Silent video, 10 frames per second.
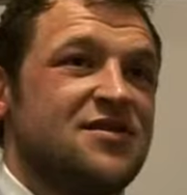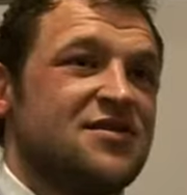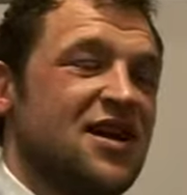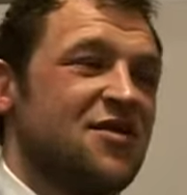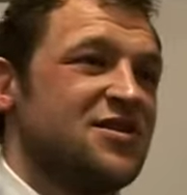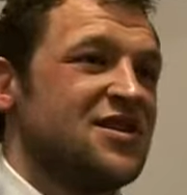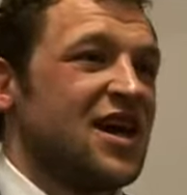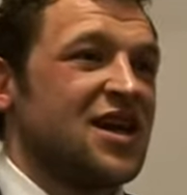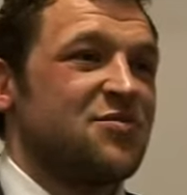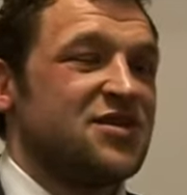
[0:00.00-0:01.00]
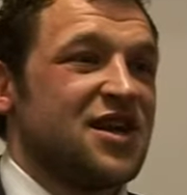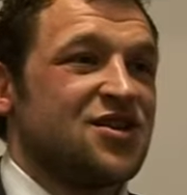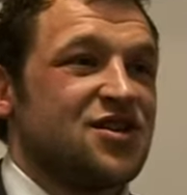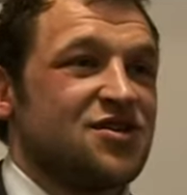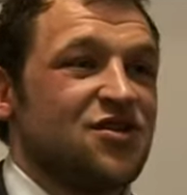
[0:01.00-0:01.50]
No, we didn't get any
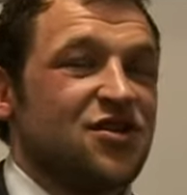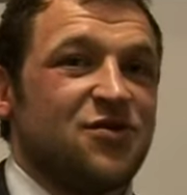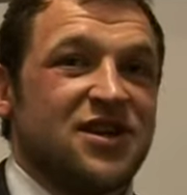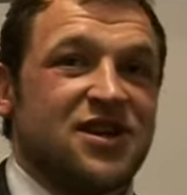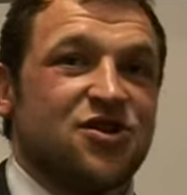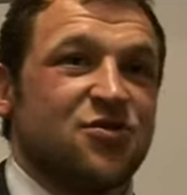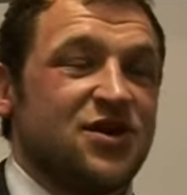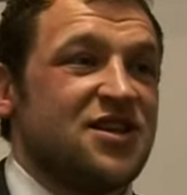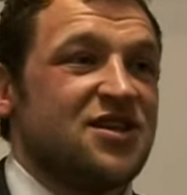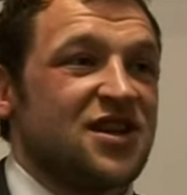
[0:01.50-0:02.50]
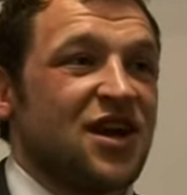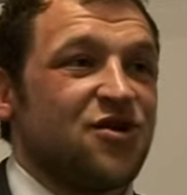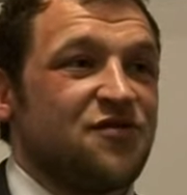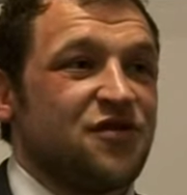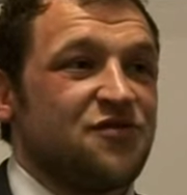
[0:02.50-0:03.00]
possession at all, and we needed to get
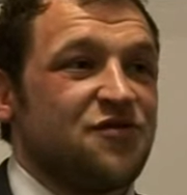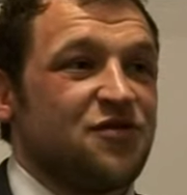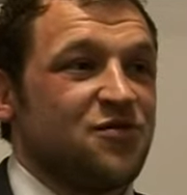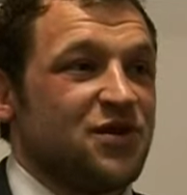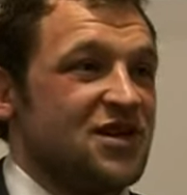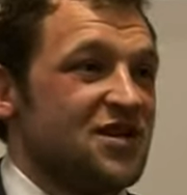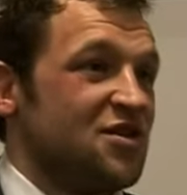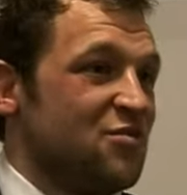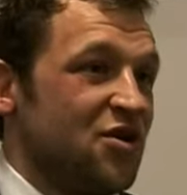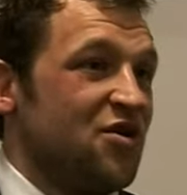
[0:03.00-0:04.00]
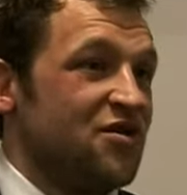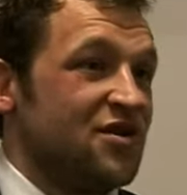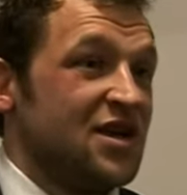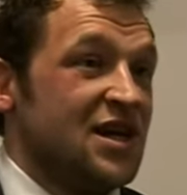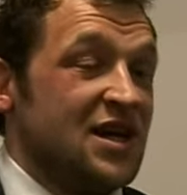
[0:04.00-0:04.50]
on the front foot, and we needed the
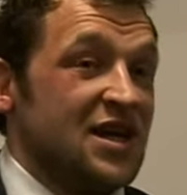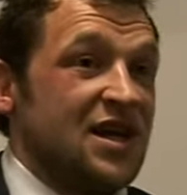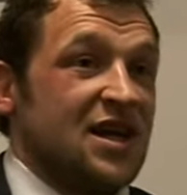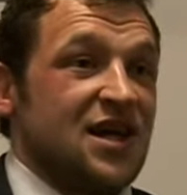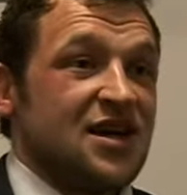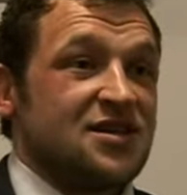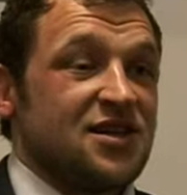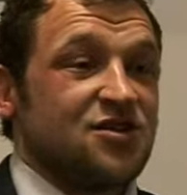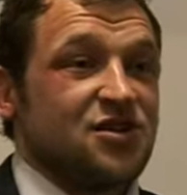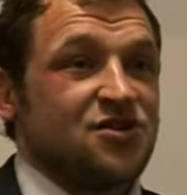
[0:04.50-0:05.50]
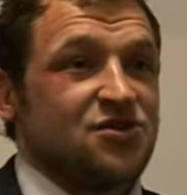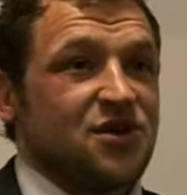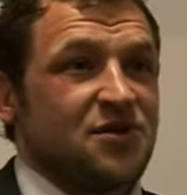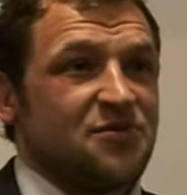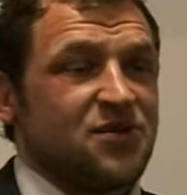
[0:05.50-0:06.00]
ball, essentially.
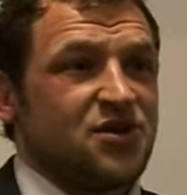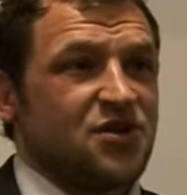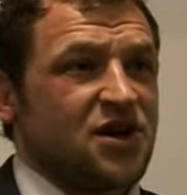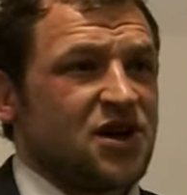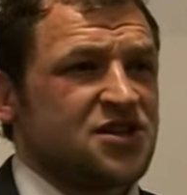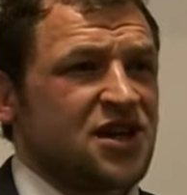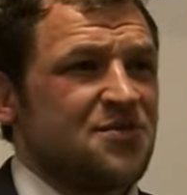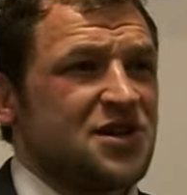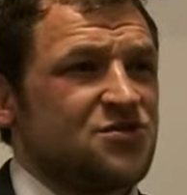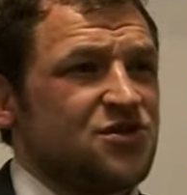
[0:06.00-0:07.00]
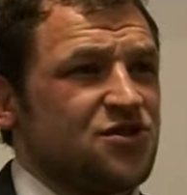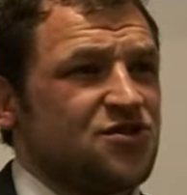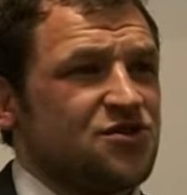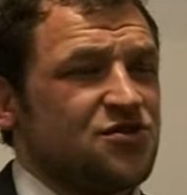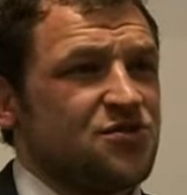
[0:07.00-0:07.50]
So our set piece was
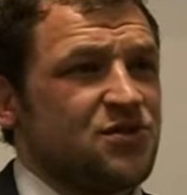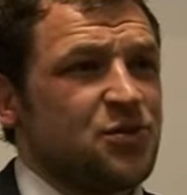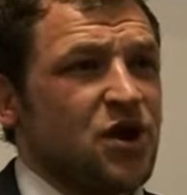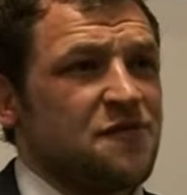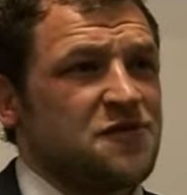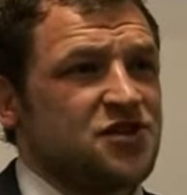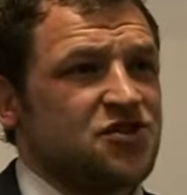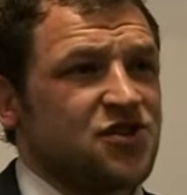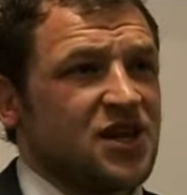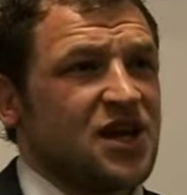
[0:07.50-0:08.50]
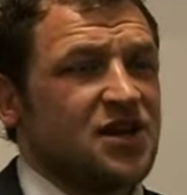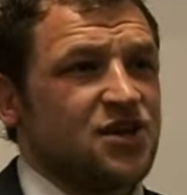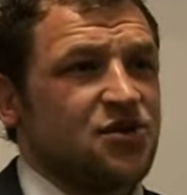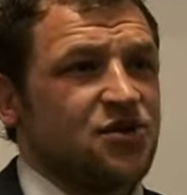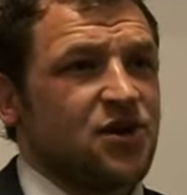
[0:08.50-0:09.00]
good, so we put emphasis on that,
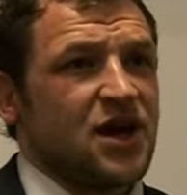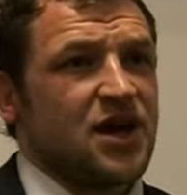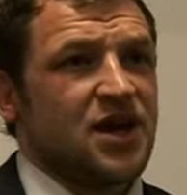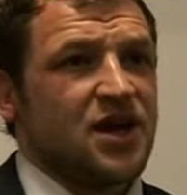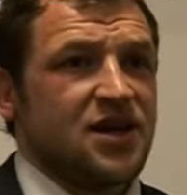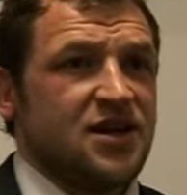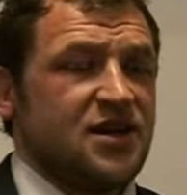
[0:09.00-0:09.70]
and